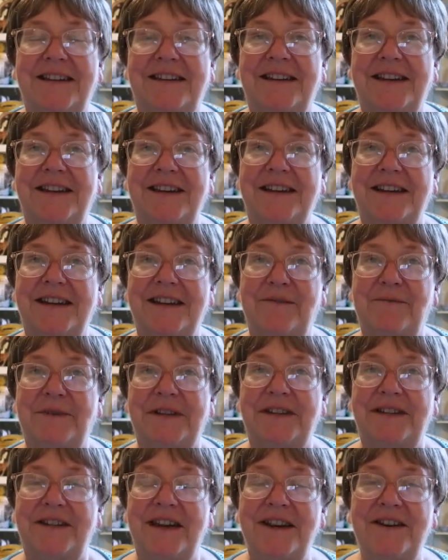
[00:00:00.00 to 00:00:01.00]
that it
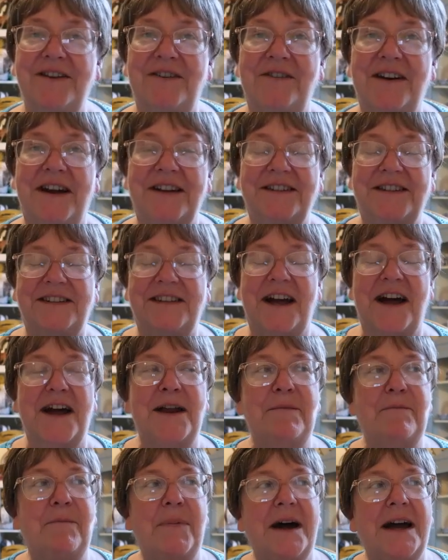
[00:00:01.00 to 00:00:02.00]
was thunder
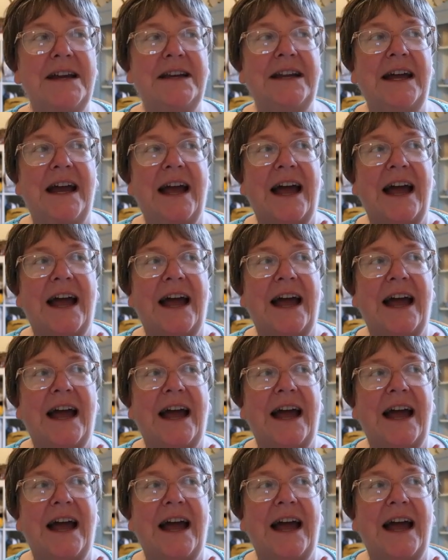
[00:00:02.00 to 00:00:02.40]
outside, but